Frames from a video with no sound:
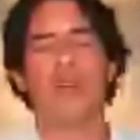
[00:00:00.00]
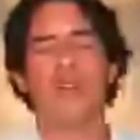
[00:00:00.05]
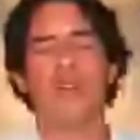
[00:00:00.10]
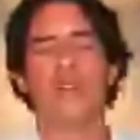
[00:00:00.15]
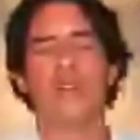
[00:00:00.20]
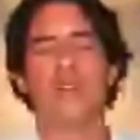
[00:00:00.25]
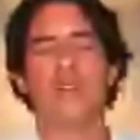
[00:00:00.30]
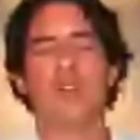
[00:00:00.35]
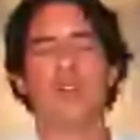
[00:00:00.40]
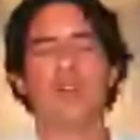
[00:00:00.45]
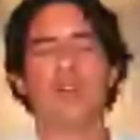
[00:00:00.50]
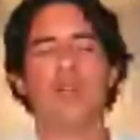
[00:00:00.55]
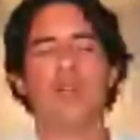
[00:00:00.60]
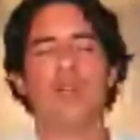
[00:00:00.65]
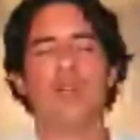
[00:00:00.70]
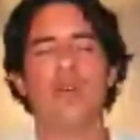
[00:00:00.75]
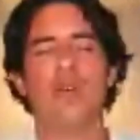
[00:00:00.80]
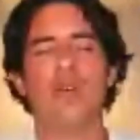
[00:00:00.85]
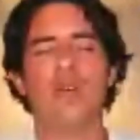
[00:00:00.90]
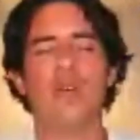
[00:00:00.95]

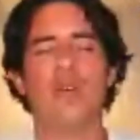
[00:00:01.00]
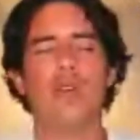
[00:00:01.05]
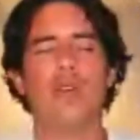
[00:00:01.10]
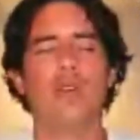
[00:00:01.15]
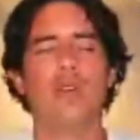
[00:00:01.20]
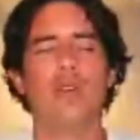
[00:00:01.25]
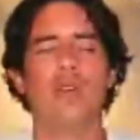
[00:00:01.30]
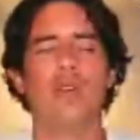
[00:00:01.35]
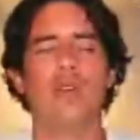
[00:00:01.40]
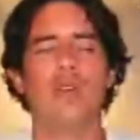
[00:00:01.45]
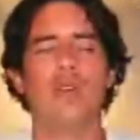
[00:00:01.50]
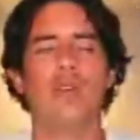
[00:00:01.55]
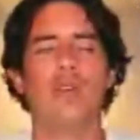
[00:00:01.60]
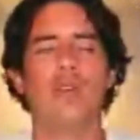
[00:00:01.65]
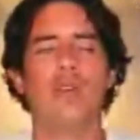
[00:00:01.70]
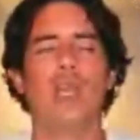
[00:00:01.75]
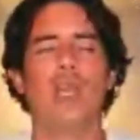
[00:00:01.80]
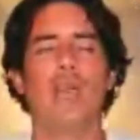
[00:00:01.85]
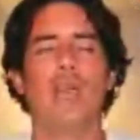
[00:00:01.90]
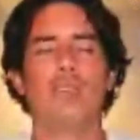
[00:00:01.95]
So
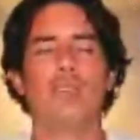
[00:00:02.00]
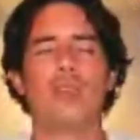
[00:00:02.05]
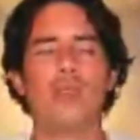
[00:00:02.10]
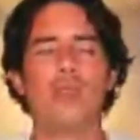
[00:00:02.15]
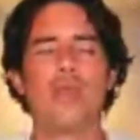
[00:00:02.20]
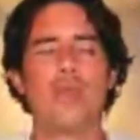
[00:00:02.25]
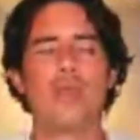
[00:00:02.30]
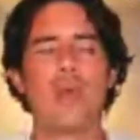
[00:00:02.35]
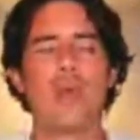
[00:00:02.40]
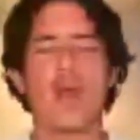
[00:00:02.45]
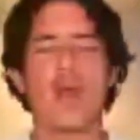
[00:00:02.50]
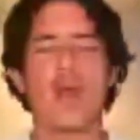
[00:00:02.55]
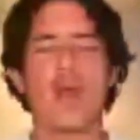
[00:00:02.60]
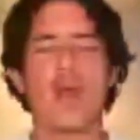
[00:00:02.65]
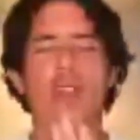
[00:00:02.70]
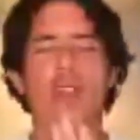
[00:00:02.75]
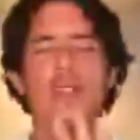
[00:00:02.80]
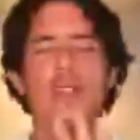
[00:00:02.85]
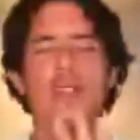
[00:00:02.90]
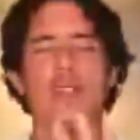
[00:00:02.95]
we have to
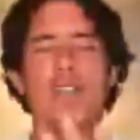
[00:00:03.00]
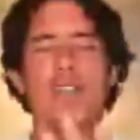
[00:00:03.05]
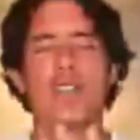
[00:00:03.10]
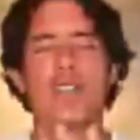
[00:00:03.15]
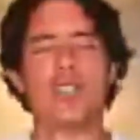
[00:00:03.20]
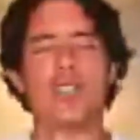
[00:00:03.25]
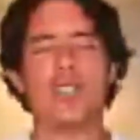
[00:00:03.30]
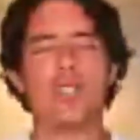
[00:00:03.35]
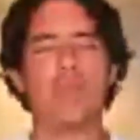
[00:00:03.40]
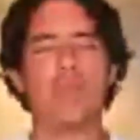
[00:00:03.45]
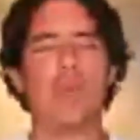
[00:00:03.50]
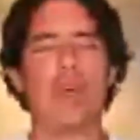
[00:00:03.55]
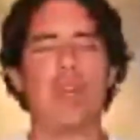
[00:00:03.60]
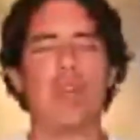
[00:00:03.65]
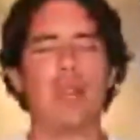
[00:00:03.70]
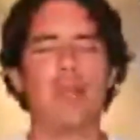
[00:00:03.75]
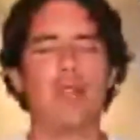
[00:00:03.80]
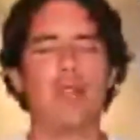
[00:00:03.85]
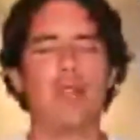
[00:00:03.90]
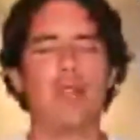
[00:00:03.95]
remember that touching the
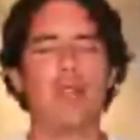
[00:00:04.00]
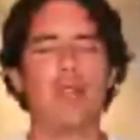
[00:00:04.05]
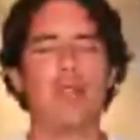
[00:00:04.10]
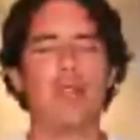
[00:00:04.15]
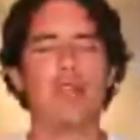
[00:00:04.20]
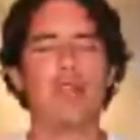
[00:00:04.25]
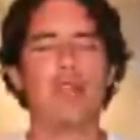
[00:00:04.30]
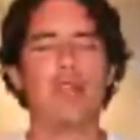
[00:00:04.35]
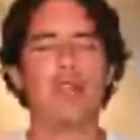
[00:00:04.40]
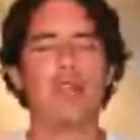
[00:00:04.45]
body before